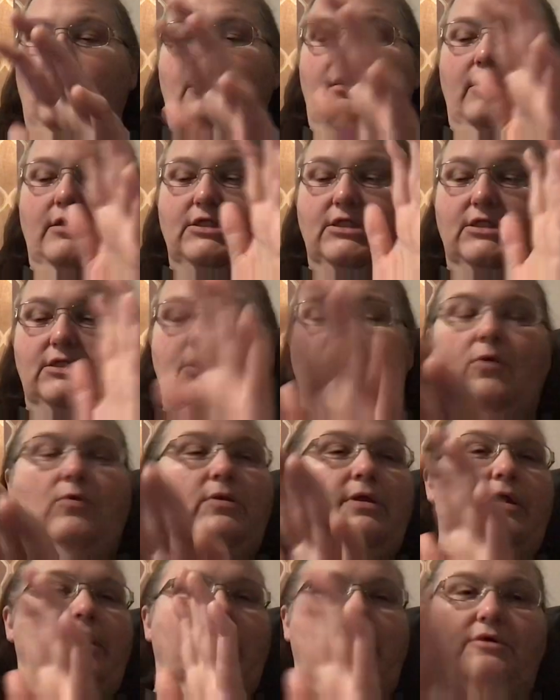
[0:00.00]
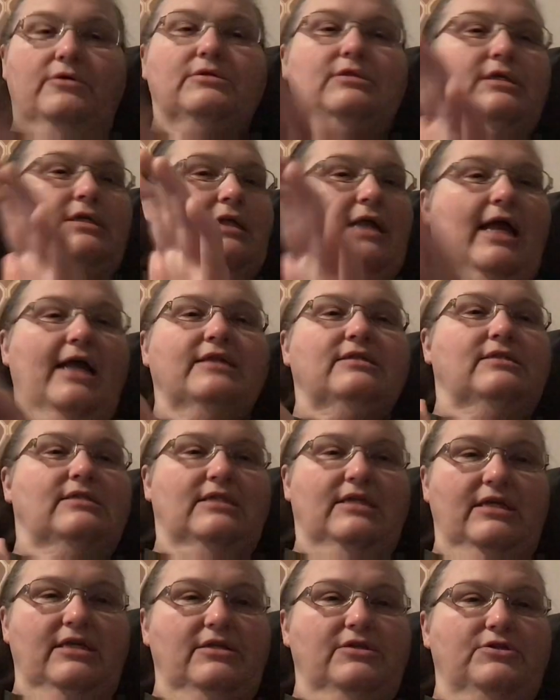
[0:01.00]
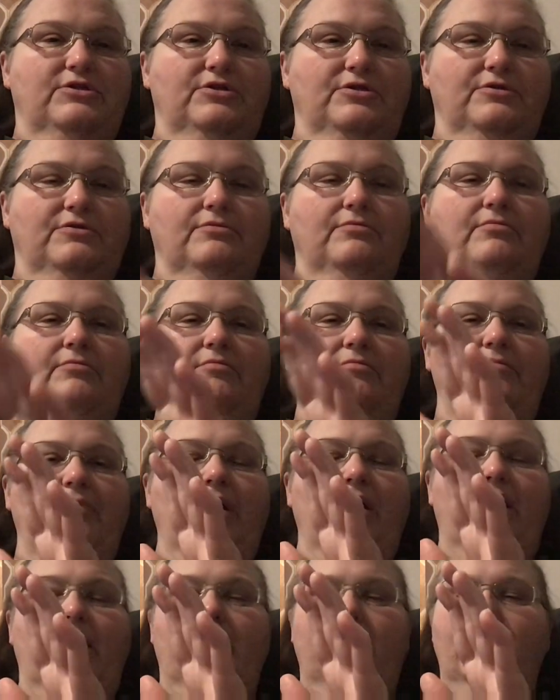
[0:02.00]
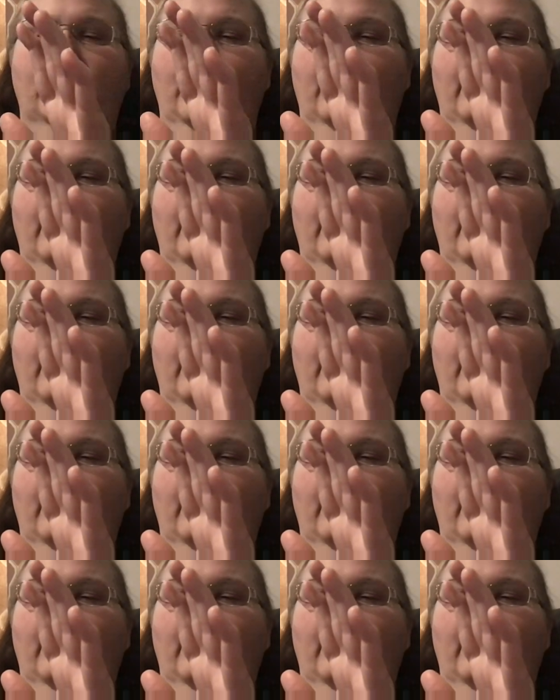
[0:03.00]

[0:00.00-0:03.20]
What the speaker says: solely using that stitch. But